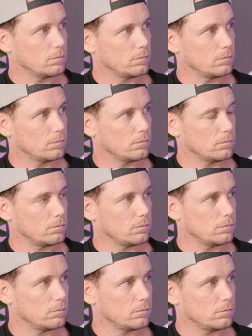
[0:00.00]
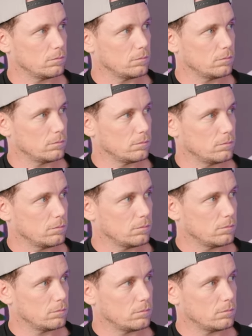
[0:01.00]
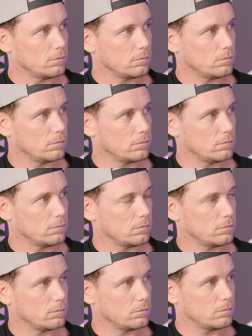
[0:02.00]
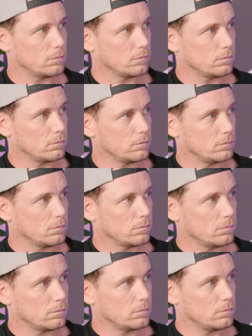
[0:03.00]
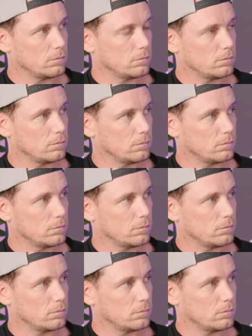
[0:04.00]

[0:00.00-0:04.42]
The person shown says nothing.